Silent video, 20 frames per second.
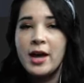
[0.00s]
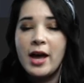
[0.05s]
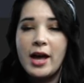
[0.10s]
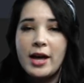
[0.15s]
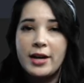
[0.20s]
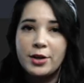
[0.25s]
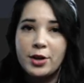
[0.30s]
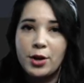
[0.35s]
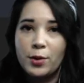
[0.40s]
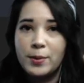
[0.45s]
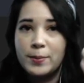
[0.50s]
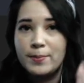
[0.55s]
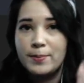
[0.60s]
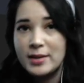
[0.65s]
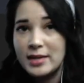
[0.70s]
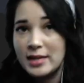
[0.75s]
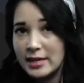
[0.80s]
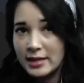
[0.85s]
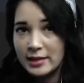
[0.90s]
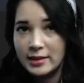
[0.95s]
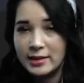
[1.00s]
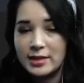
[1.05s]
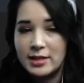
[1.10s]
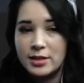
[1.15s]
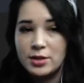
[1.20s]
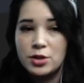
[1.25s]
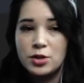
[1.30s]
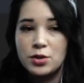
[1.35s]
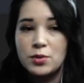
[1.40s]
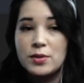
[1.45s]
and go immediately
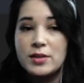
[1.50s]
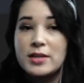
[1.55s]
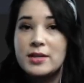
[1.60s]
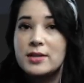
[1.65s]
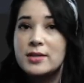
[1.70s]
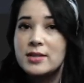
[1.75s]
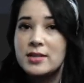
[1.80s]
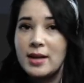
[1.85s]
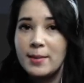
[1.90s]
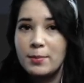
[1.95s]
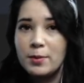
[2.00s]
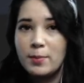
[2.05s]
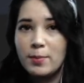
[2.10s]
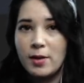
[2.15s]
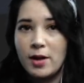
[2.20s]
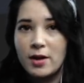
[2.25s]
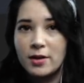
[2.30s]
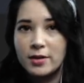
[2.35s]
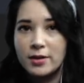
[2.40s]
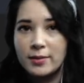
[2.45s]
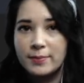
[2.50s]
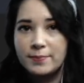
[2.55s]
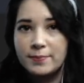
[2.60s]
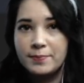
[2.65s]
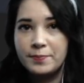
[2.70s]
to the except block.